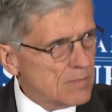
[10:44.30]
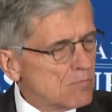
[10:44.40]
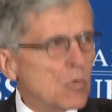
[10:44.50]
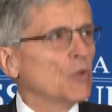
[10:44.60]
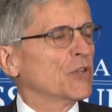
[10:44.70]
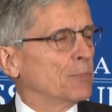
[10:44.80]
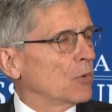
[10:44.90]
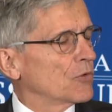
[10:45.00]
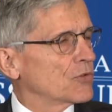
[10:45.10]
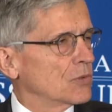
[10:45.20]

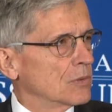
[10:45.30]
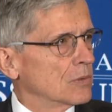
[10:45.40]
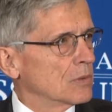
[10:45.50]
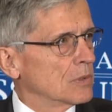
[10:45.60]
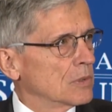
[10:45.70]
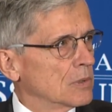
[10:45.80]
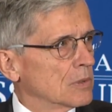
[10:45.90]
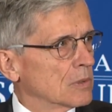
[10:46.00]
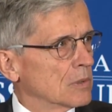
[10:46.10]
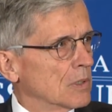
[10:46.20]
Multiples
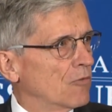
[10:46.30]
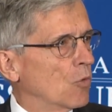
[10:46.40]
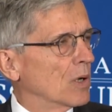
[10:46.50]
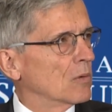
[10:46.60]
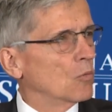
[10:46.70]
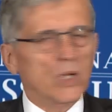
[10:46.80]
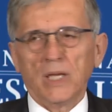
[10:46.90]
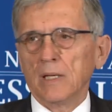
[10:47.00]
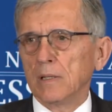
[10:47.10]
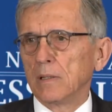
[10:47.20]
of what
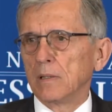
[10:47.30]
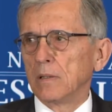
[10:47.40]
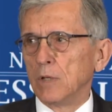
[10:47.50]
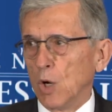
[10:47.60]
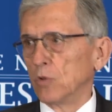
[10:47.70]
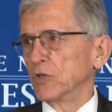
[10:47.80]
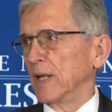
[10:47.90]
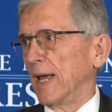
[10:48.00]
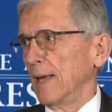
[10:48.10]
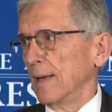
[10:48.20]
we know
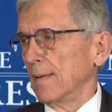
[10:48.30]
today.